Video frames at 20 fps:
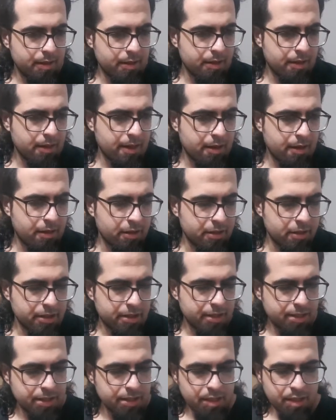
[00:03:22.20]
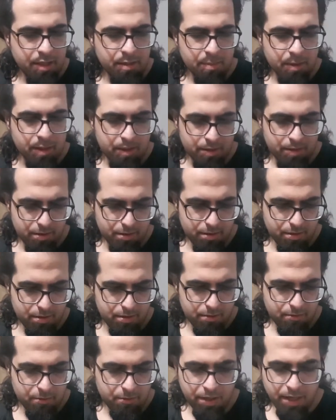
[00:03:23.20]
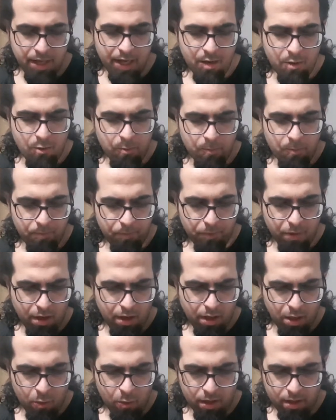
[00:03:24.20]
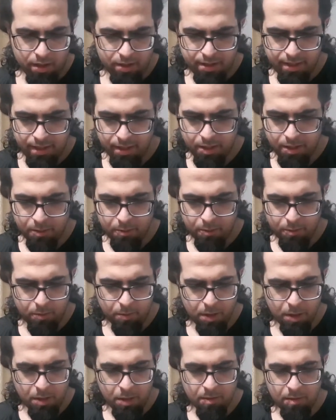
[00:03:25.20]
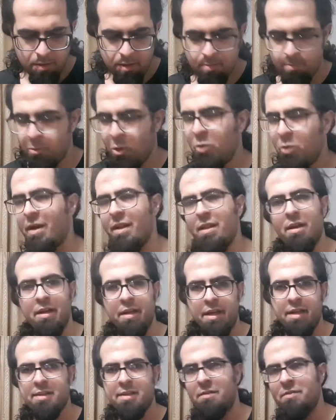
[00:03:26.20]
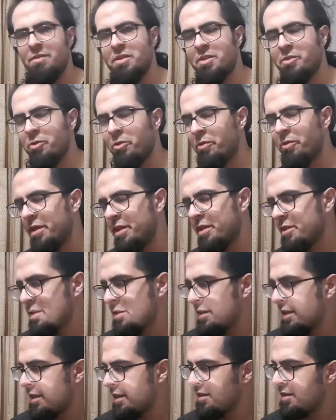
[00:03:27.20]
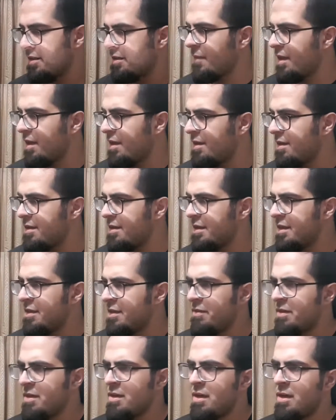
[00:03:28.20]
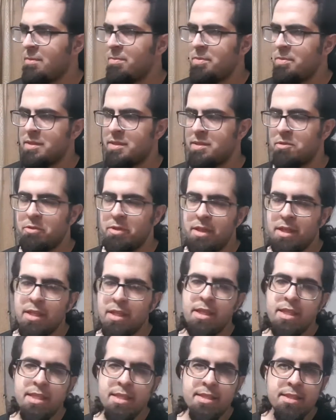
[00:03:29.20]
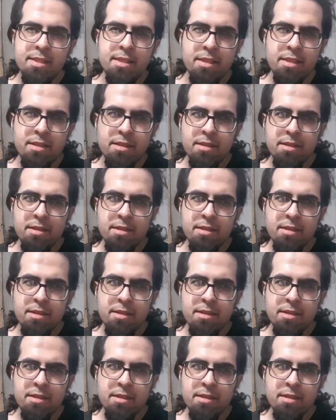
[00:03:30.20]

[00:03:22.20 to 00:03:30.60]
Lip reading: that are in the CD, but for now all I want to tell you, the moral, I guess, of the story is that giving up is really easy,